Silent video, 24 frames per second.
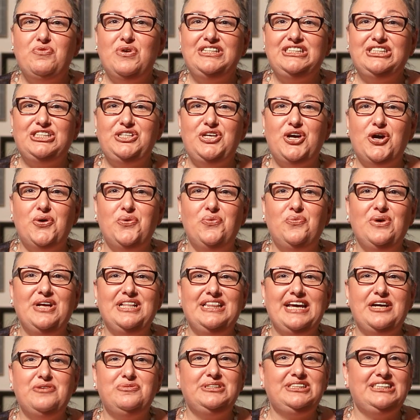want to know when
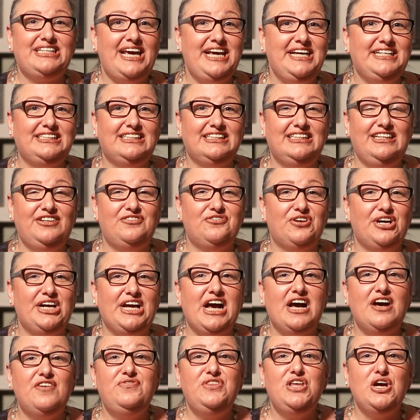they will take delivery
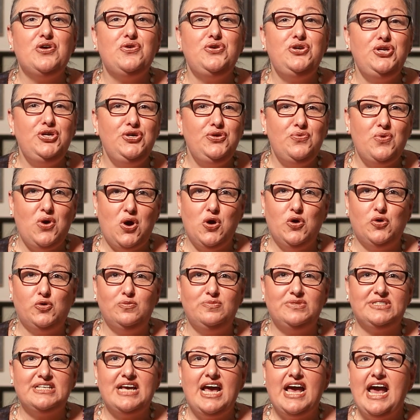of their new
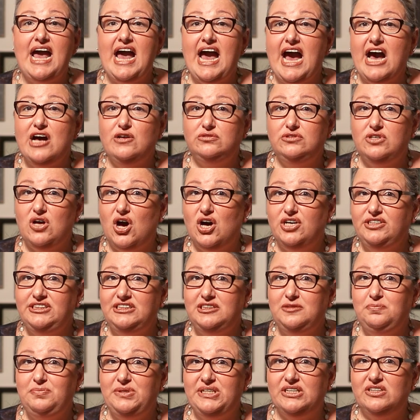homes, how long
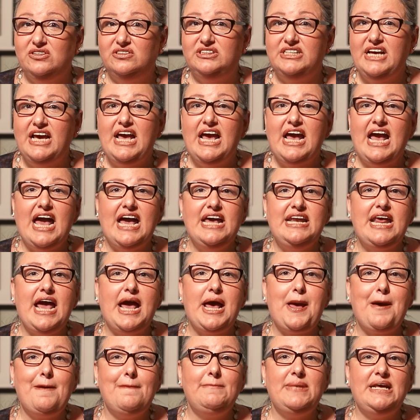to build, and
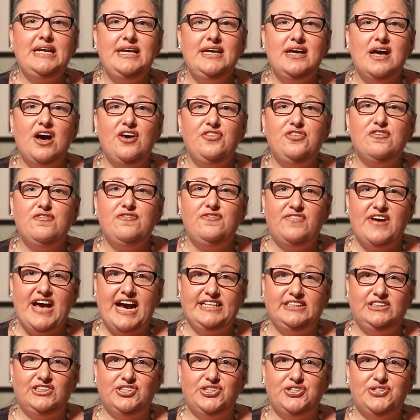how many other
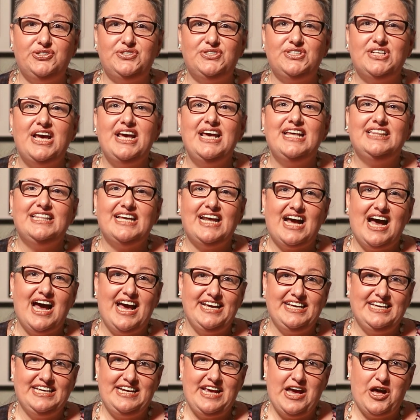factors that
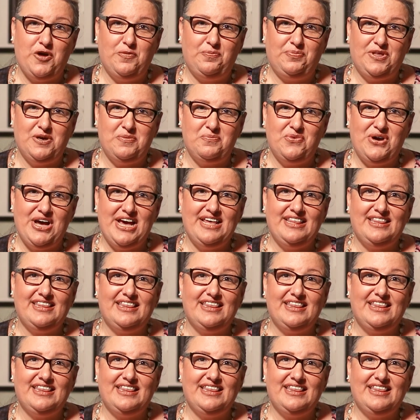I can help them with.